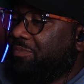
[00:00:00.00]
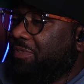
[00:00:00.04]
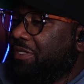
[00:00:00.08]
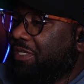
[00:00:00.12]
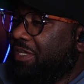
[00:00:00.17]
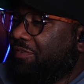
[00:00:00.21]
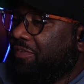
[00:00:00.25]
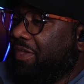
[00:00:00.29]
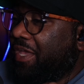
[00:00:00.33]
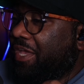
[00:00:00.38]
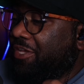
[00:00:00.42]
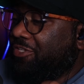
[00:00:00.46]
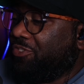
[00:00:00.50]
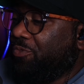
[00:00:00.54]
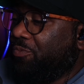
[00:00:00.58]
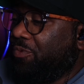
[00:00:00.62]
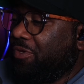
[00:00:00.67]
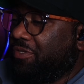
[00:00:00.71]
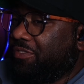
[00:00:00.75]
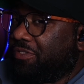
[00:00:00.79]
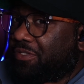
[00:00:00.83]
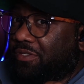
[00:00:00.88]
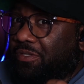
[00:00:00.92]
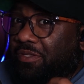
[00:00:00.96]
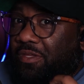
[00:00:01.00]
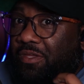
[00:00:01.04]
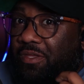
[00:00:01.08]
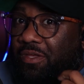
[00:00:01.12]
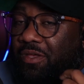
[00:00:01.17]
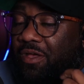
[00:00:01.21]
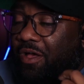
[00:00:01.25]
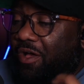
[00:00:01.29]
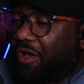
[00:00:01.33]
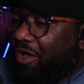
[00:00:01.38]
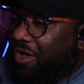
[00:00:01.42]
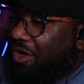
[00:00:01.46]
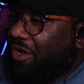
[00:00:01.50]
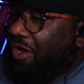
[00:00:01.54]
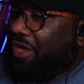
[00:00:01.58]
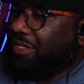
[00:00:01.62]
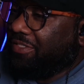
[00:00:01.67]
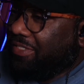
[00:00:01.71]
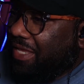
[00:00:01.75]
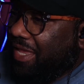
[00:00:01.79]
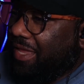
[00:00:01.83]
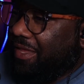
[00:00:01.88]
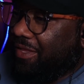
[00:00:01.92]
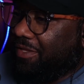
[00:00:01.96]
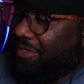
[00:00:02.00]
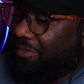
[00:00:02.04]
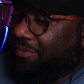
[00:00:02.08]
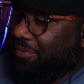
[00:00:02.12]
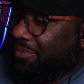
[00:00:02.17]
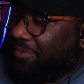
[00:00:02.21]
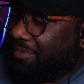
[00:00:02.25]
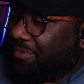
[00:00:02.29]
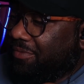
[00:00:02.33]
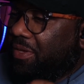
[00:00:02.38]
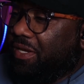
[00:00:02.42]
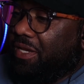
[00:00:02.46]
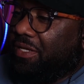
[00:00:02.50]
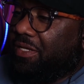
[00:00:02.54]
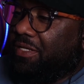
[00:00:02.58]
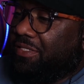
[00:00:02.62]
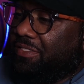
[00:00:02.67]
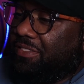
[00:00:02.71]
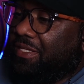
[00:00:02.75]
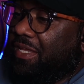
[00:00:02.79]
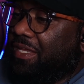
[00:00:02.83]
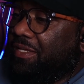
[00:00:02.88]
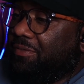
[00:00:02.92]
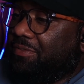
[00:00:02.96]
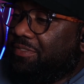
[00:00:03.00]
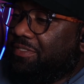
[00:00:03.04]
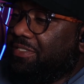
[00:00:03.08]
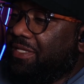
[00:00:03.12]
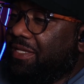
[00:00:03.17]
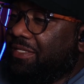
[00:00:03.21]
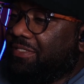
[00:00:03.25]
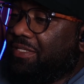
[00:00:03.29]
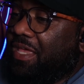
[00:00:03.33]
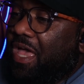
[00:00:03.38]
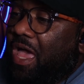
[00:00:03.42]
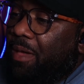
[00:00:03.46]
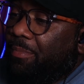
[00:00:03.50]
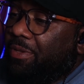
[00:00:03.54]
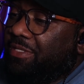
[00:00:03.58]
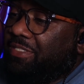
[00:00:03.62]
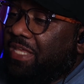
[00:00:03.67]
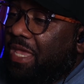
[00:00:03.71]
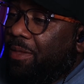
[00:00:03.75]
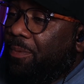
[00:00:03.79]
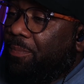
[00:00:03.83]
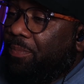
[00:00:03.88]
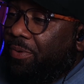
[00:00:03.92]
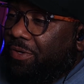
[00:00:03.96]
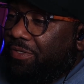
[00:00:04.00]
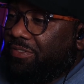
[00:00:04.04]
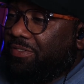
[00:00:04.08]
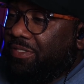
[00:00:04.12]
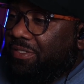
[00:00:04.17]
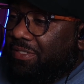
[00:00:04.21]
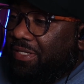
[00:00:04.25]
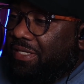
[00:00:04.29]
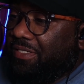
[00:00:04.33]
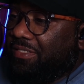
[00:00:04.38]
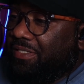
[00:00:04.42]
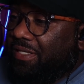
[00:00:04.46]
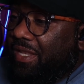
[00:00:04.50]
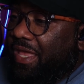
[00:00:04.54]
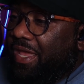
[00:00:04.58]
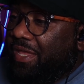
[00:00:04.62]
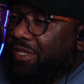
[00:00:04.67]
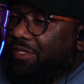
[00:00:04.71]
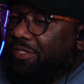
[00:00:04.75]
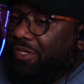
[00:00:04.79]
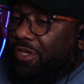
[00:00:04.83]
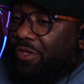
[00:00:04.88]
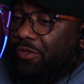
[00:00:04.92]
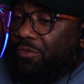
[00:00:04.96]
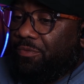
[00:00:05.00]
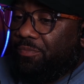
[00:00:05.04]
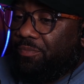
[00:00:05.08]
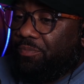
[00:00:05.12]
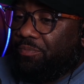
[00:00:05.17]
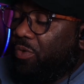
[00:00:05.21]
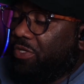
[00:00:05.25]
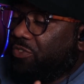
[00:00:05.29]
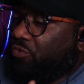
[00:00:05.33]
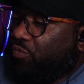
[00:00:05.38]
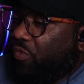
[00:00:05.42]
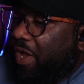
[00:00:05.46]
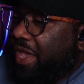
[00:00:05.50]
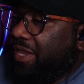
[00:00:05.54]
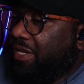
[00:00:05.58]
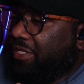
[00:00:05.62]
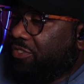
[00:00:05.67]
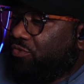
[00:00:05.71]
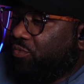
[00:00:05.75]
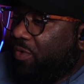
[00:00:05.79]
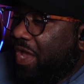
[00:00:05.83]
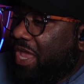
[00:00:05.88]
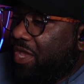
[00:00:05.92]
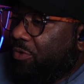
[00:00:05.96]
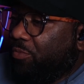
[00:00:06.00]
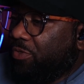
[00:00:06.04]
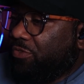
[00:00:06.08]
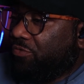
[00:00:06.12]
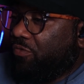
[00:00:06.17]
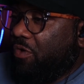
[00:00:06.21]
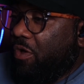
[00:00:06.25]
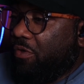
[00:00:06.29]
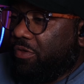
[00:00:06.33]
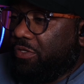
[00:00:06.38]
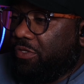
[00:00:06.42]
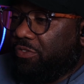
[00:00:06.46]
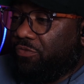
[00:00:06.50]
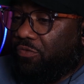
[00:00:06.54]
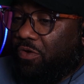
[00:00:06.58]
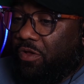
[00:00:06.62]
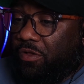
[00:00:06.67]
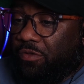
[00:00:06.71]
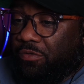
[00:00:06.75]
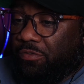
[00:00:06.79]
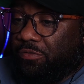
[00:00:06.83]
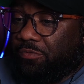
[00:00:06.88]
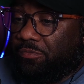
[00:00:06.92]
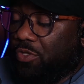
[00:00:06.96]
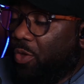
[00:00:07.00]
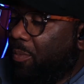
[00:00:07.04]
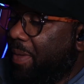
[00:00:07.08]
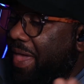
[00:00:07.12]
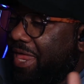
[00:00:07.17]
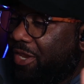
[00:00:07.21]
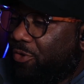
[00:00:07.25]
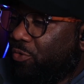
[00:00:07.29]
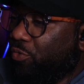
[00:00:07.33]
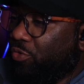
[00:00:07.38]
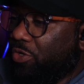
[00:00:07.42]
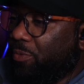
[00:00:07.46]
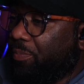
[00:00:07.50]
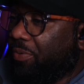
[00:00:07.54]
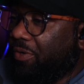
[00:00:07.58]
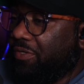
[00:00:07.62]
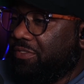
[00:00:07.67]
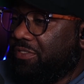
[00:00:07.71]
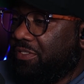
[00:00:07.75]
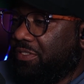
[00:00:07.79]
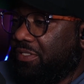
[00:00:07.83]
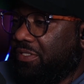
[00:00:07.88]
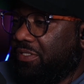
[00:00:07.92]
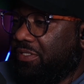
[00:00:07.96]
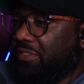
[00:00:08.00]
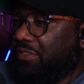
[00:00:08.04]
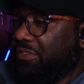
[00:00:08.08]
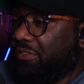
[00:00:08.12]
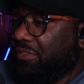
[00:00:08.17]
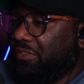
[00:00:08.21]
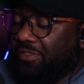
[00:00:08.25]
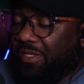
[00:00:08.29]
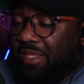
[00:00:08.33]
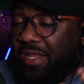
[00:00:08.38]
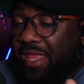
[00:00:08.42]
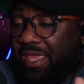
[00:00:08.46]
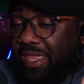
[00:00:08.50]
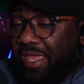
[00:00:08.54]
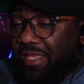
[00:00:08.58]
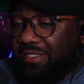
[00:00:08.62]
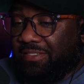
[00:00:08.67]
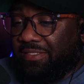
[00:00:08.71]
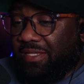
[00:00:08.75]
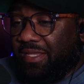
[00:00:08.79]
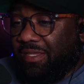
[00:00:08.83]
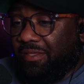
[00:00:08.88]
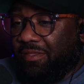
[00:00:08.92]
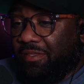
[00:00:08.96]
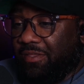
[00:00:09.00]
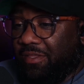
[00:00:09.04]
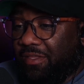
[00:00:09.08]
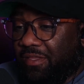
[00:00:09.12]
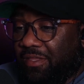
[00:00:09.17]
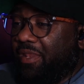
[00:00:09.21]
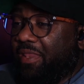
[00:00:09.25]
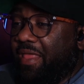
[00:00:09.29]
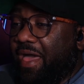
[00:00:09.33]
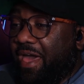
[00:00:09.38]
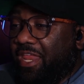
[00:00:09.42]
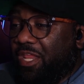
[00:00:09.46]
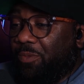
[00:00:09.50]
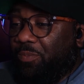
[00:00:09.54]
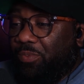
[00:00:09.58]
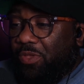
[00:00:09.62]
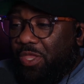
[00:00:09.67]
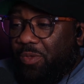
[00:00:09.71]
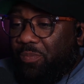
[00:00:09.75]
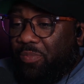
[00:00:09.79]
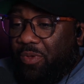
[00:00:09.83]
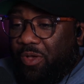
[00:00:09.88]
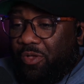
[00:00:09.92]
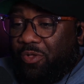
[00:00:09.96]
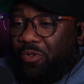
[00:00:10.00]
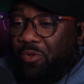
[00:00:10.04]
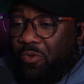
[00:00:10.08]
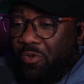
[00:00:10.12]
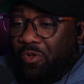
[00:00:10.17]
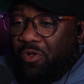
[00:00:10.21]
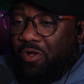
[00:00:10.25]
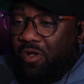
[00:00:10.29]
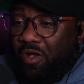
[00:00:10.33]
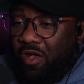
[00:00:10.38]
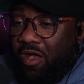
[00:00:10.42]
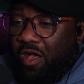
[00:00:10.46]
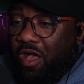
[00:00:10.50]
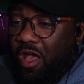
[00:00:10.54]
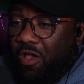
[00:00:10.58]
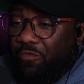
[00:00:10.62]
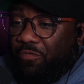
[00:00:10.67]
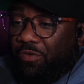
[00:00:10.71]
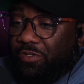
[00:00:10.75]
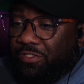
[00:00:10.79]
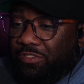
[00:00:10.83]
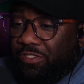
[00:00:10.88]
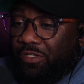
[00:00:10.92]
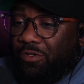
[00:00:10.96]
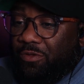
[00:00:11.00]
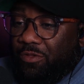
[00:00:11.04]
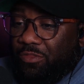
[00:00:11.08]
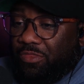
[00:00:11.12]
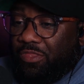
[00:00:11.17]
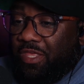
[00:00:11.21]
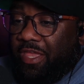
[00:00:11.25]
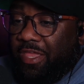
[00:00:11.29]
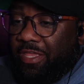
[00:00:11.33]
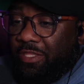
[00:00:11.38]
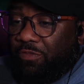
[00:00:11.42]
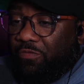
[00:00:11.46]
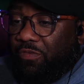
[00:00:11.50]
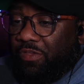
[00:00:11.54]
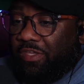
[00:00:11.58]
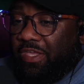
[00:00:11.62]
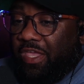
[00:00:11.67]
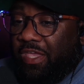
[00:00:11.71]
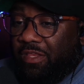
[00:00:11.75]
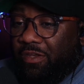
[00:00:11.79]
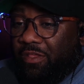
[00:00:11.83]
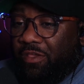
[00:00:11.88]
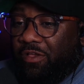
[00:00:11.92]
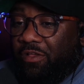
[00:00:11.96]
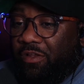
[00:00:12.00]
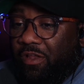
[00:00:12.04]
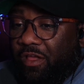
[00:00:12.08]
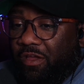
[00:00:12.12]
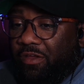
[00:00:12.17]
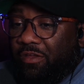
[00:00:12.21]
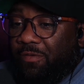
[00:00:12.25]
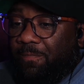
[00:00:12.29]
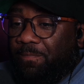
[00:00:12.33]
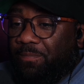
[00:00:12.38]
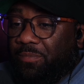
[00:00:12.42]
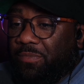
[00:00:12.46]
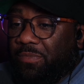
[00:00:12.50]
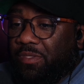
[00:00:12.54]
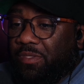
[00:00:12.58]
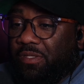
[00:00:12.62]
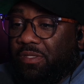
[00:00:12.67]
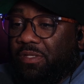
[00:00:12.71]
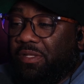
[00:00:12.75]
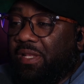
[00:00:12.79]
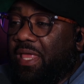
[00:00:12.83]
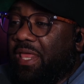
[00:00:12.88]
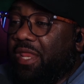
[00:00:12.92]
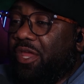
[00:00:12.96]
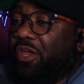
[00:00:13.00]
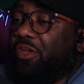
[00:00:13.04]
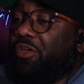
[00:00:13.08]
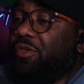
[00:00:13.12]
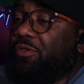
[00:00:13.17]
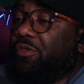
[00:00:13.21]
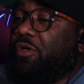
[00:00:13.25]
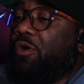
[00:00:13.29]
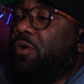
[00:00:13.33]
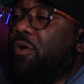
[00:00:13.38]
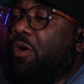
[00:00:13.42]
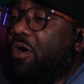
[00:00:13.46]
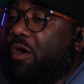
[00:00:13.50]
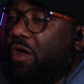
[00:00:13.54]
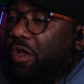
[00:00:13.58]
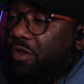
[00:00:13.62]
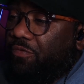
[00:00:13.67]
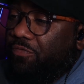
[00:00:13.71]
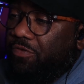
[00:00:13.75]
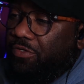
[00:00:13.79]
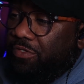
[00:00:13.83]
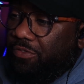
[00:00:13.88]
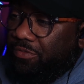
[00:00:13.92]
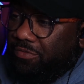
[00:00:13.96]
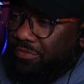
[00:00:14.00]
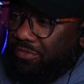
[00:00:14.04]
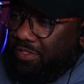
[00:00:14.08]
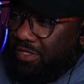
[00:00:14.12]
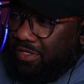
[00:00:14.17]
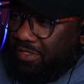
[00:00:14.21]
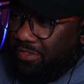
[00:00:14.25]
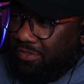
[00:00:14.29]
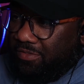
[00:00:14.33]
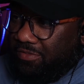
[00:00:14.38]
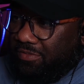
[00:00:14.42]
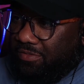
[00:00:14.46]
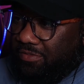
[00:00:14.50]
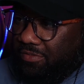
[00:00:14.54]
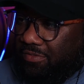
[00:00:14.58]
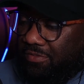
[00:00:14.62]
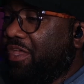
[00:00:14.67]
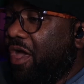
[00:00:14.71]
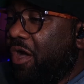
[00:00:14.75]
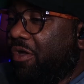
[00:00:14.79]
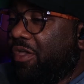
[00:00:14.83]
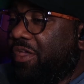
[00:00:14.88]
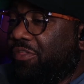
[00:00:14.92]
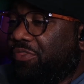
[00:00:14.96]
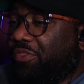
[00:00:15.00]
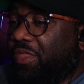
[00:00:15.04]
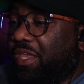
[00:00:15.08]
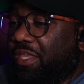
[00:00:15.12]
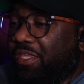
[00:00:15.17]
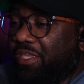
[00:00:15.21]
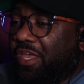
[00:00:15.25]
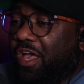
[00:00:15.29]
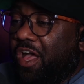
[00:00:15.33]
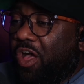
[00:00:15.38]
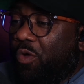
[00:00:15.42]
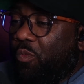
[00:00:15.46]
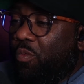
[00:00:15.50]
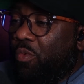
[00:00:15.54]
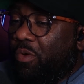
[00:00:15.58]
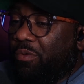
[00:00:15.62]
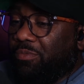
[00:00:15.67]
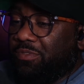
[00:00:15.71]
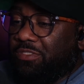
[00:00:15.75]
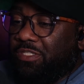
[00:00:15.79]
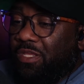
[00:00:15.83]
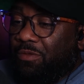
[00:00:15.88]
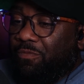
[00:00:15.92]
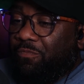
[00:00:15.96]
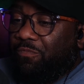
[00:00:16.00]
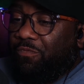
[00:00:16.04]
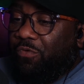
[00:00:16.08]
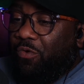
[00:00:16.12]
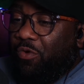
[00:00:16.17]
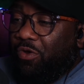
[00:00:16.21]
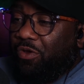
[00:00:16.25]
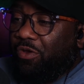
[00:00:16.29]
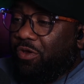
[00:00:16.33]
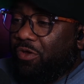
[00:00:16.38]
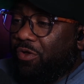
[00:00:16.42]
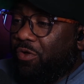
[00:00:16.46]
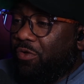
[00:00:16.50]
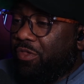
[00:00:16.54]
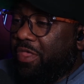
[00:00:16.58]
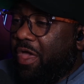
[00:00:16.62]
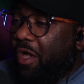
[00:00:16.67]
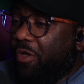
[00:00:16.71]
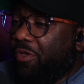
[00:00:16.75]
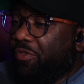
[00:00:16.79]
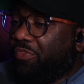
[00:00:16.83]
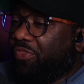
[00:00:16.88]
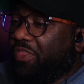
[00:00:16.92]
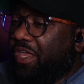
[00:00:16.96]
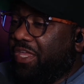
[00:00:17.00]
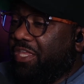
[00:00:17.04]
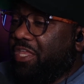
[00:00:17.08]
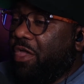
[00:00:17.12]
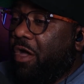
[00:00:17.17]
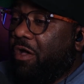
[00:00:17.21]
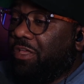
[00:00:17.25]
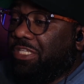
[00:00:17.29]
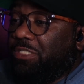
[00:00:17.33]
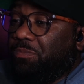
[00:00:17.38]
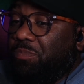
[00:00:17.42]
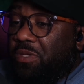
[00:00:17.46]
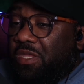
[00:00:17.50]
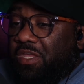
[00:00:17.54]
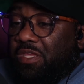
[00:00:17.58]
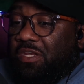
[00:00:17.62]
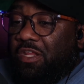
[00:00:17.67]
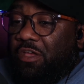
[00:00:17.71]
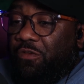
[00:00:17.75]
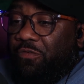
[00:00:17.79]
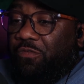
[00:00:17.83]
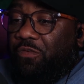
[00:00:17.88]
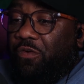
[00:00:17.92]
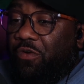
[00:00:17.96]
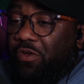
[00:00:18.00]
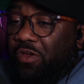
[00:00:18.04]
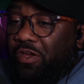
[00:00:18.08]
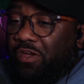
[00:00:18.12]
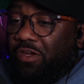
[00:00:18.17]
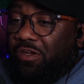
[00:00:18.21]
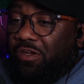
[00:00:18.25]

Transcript: as me giving Asia Wilson a hard time. But in the same sense, I'm the type of person that's like, yo, what's right is right, what's wrong is wrong. No matter who the person is. Now, like I say, a lot of people are going hard for certain things for Caitlin Clark. Let her go hard for those things. Y'all can think y'all want something for her, or y'all can think y'all speaking up for